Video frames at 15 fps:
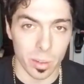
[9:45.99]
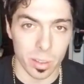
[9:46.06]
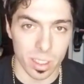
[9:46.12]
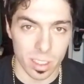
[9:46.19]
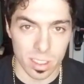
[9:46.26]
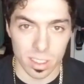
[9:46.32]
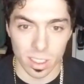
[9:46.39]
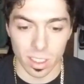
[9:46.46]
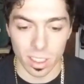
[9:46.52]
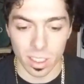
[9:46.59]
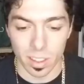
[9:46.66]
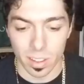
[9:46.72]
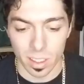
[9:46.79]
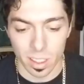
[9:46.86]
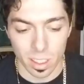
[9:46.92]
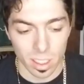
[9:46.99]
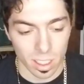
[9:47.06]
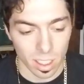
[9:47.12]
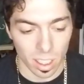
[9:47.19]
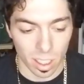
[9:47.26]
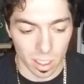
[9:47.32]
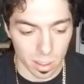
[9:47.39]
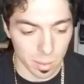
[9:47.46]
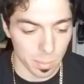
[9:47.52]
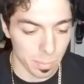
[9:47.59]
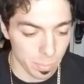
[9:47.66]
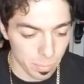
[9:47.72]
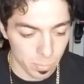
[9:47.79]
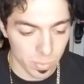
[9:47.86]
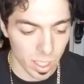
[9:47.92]
with this thing.
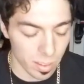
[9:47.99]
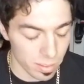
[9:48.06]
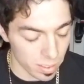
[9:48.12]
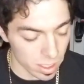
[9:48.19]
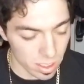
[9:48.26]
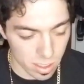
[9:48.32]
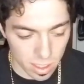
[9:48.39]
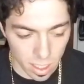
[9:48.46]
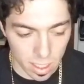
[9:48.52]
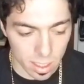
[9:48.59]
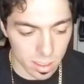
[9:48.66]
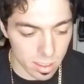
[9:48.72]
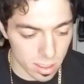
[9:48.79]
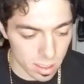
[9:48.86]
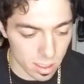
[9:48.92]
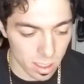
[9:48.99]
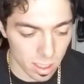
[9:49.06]
It feels nice.